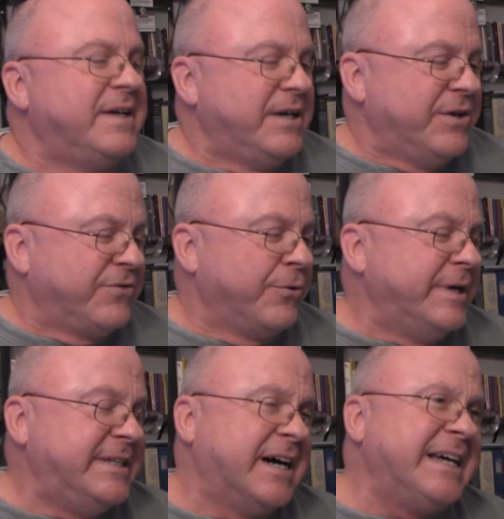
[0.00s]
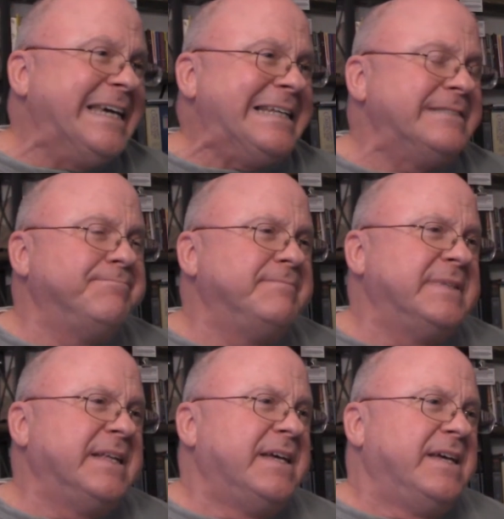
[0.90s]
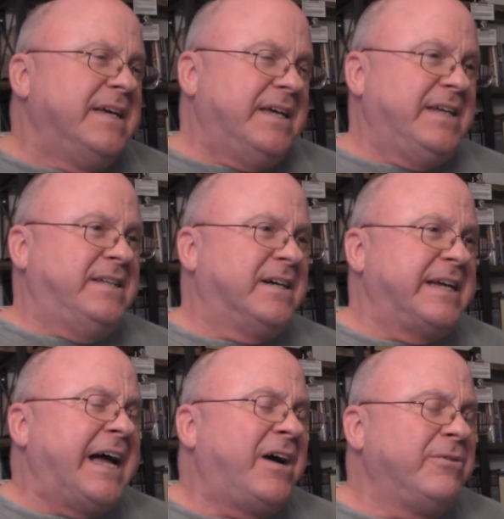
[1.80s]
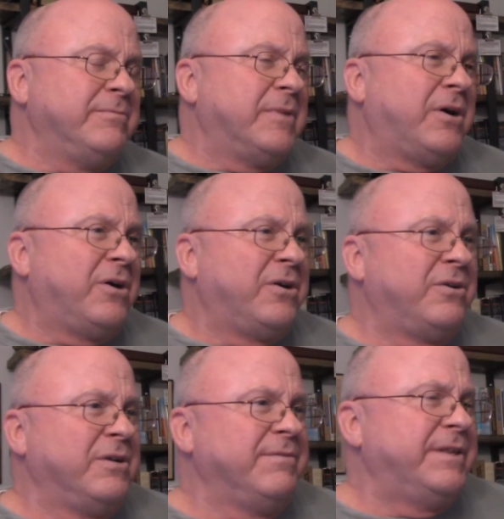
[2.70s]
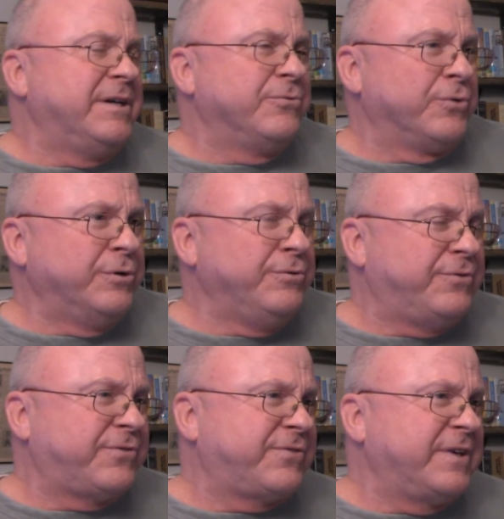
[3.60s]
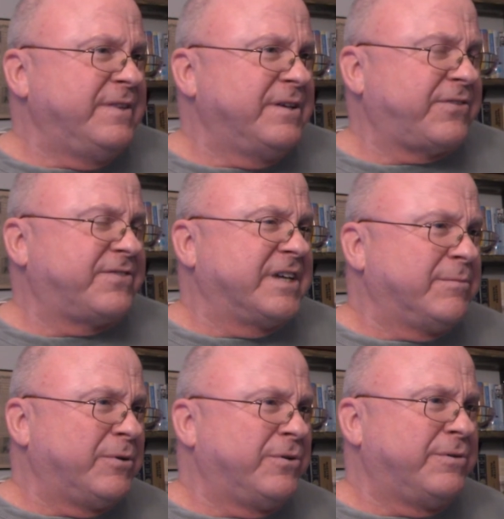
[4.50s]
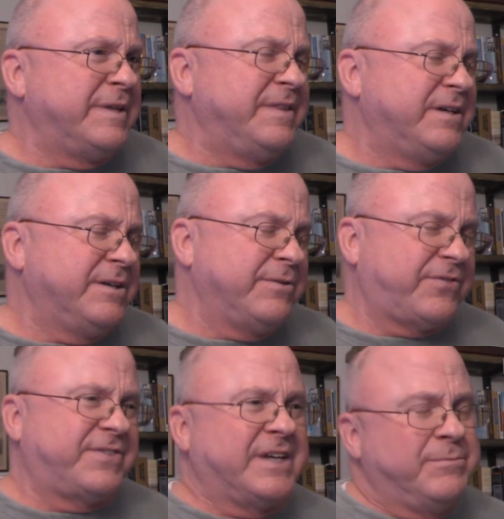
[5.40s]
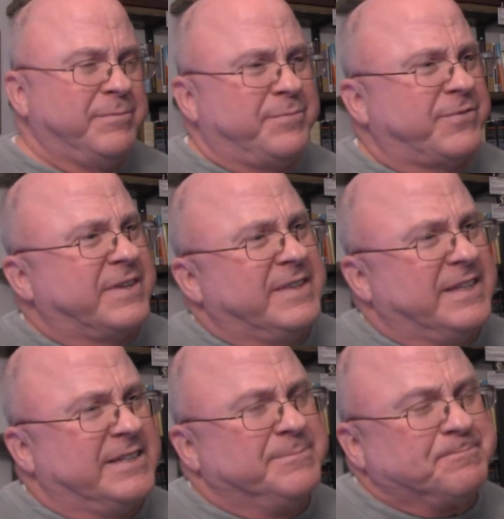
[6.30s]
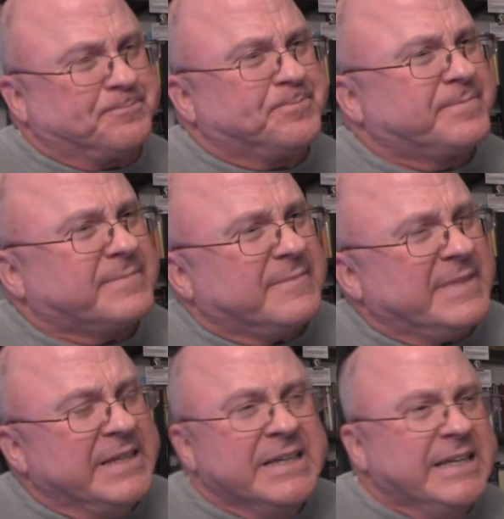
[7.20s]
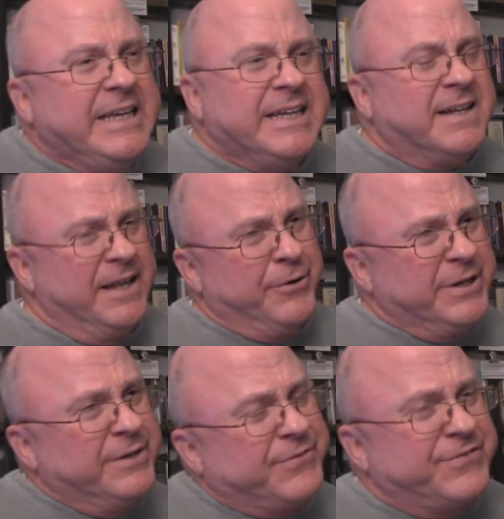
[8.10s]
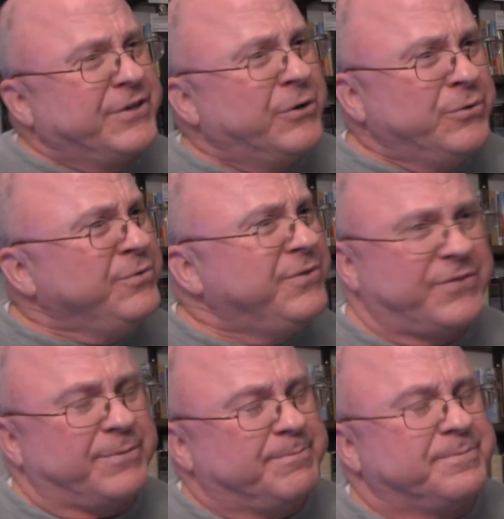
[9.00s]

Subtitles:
So he dug it. He dug out all of the roots and the stubble and the stumps and the... He cleared it of stones.